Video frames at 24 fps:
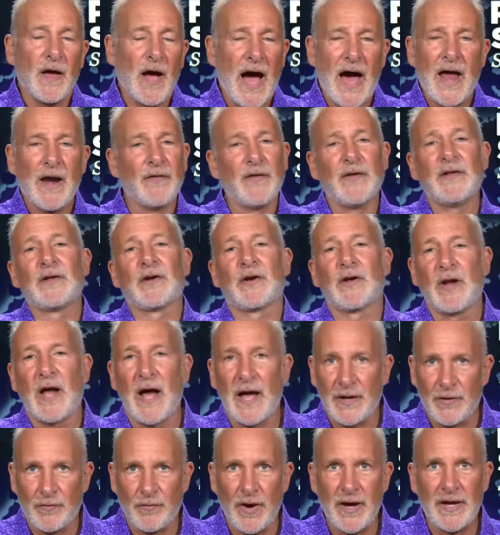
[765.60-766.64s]
I don't think they're going to
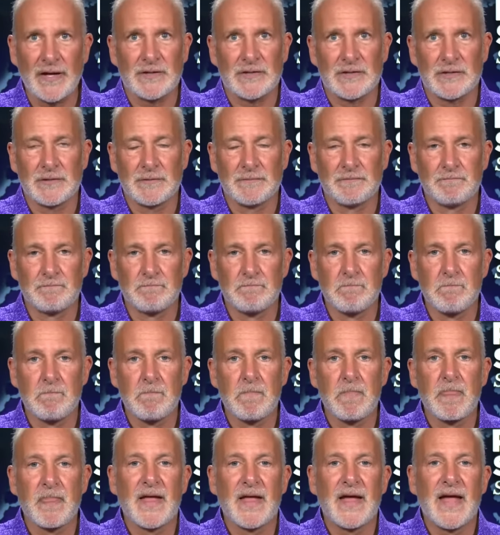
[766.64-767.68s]
hike rates.
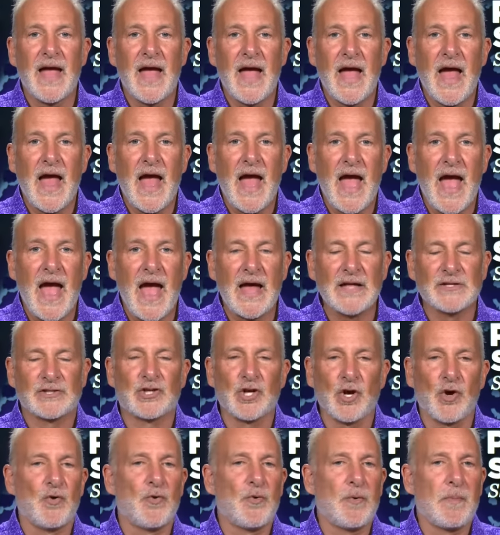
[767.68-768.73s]
And
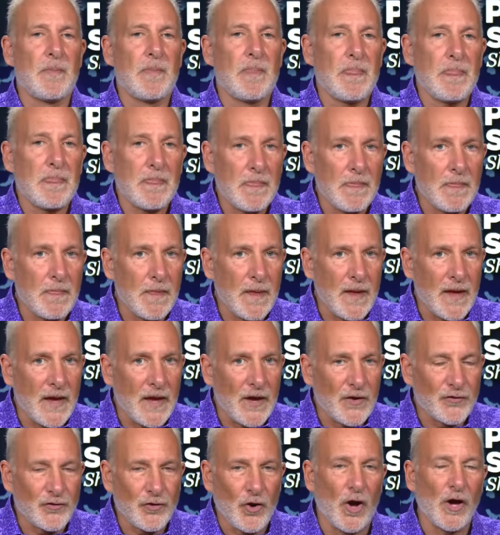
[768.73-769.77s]
so,
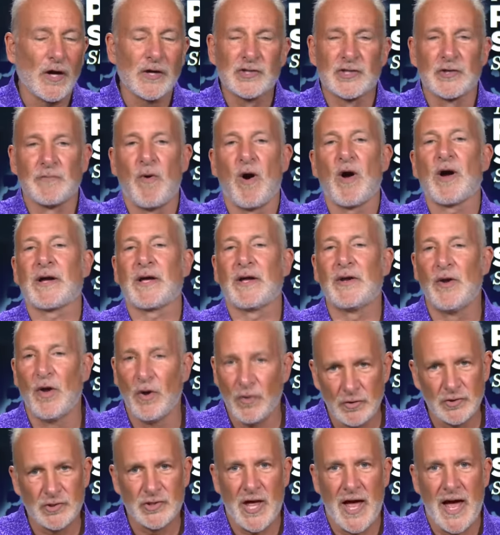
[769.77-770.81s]
as long as the market
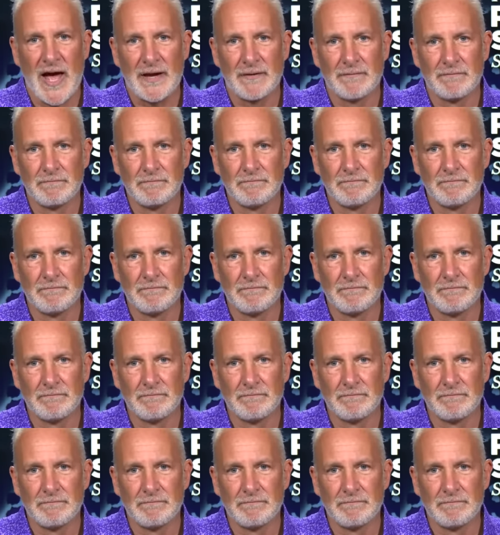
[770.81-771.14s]
knows that,